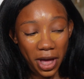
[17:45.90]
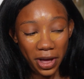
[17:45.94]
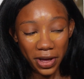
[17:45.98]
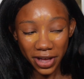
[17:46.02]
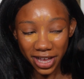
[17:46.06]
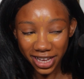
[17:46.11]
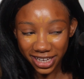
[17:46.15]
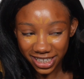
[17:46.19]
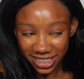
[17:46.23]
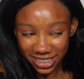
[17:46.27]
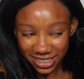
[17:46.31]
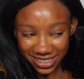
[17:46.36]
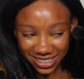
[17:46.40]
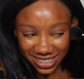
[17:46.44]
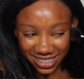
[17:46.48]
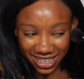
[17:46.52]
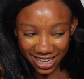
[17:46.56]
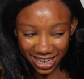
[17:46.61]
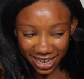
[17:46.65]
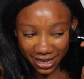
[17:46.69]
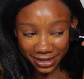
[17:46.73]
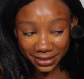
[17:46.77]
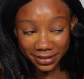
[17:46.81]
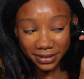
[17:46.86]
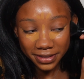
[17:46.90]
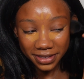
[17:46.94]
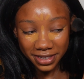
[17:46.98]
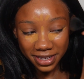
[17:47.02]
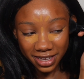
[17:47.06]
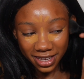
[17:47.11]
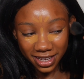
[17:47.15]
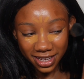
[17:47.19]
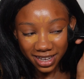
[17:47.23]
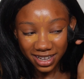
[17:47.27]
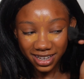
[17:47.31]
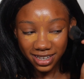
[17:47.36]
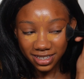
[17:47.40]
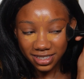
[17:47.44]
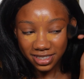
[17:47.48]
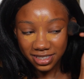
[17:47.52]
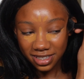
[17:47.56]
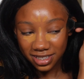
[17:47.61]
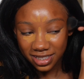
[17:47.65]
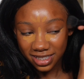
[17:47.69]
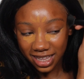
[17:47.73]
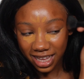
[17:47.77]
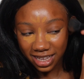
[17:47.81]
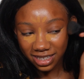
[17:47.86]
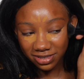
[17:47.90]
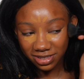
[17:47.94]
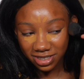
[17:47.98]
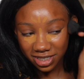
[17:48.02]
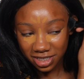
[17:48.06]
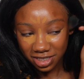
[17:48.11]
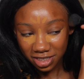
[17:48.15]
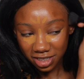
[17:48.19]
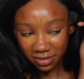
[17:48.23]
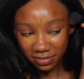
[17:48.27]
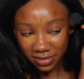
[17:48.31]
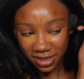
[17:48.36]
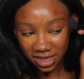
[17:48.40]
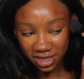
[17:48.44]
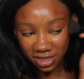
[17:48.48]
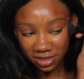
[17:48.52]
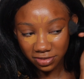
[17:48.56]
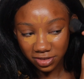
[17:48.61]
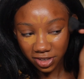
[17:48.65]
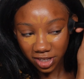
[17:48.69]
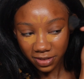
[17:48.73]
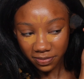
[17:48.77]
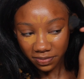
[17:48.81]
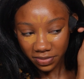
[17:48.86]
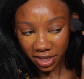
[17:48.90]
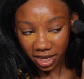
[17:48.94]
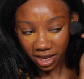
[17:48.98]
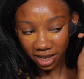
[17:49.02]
On your skin. So that's what you should be doing.